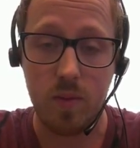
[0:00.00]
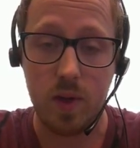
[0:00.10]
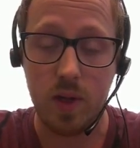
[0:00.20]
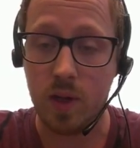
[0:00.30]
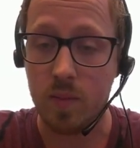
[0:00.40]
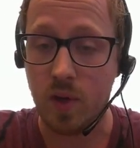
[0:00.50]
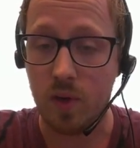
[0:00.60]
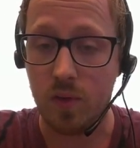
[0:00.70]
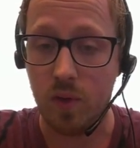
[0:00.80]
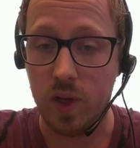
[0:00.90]
where you can
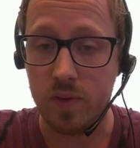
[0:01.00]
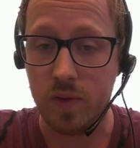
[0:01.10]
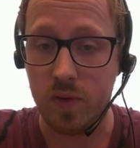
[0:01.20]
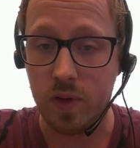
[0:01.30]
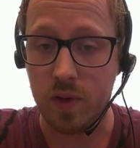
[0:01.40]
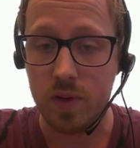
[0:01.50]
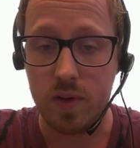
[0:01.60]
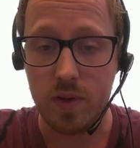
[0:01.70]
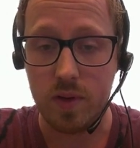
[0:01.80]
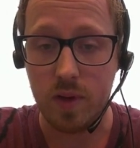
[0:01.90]
browse for literature.
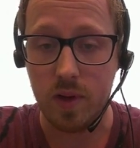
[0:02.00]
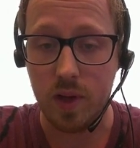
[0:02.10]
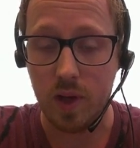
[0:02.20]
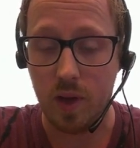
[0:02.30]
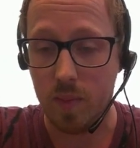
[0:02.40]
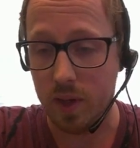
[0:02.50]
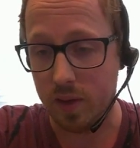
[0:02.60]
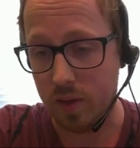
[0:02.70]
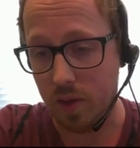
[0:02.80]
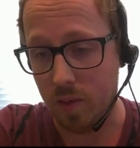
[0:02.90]
And
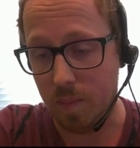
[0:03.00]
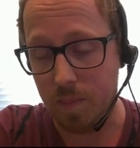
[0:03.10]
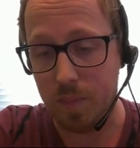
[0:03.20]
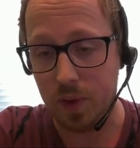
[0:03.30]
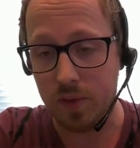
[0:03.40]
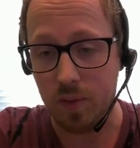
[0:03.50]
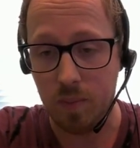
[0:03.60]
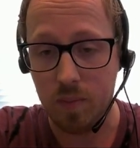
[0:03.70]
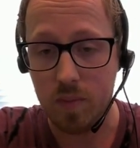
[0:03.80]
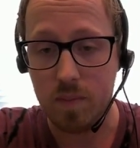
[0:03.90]
at the
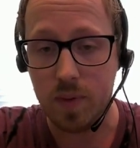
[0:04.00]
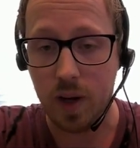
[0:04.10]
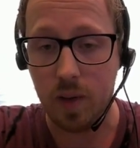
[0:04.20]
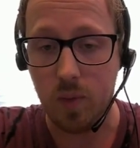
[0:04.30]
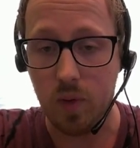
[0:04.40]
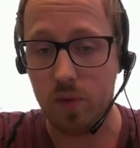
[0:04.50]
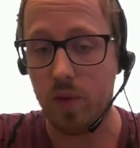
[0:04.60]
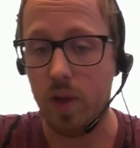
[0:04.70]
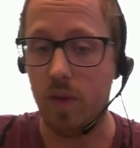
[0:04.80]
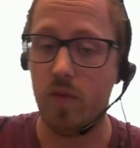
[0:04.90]
bottom pane, we
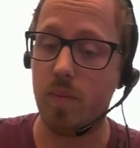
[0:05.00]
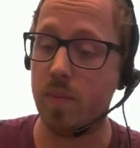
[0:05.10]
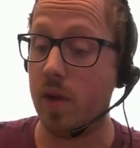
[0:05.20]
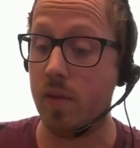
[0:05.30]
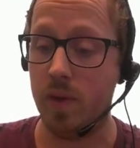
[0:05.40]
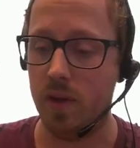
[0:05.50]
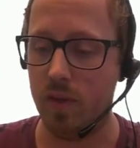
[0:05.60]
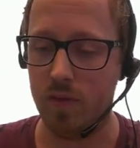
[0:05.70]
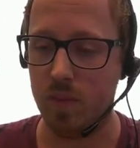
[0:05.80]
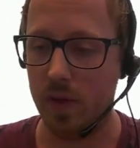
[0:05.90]
also have pathway
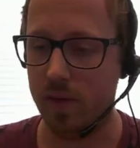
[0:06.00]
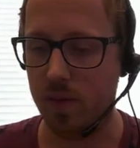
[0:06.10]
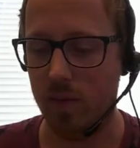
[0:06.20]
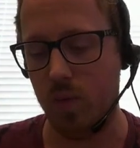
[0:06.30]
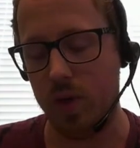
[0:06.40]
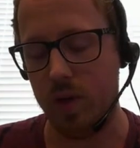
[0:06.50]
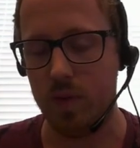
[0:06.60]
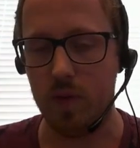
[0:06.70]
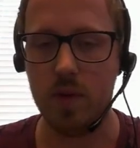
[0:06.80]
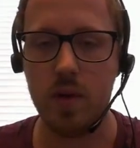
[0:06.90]
information
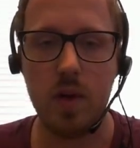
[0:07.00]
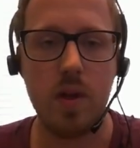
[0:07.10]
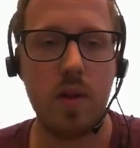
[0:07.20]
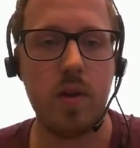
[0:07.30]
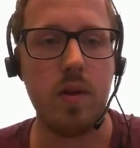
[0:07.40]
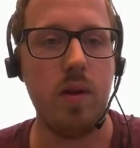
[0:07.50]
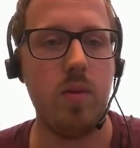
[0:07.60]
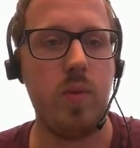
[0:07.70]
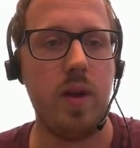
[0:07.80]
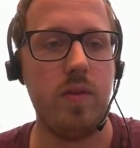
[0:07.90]
whenever
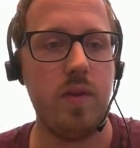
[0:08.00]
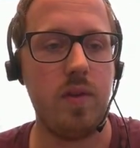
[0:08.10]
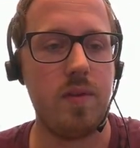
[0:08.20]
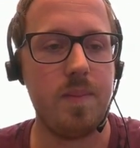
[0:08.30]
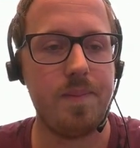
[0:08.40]
relevant.